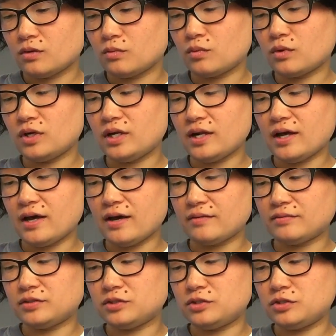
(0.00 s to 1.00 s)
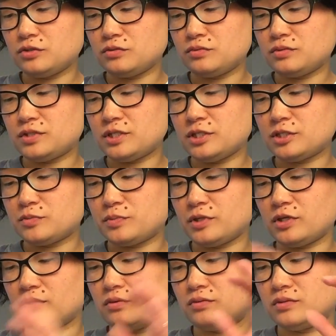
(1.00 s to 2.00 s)
1.5 to 2
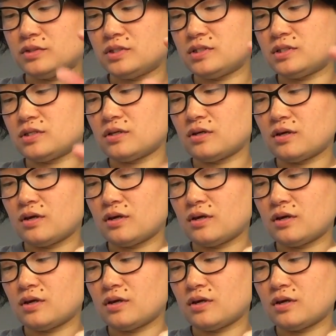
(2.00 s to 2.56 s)
teaspoons,